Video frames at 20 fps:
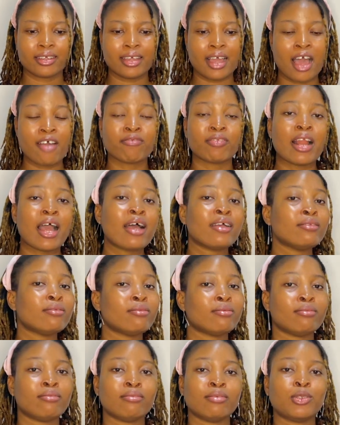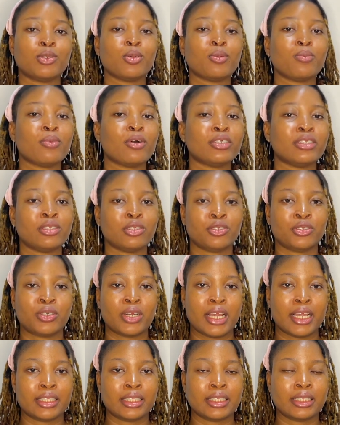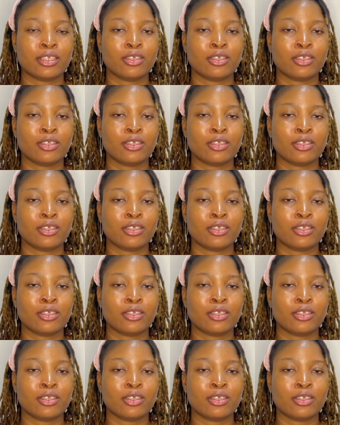after so much stress,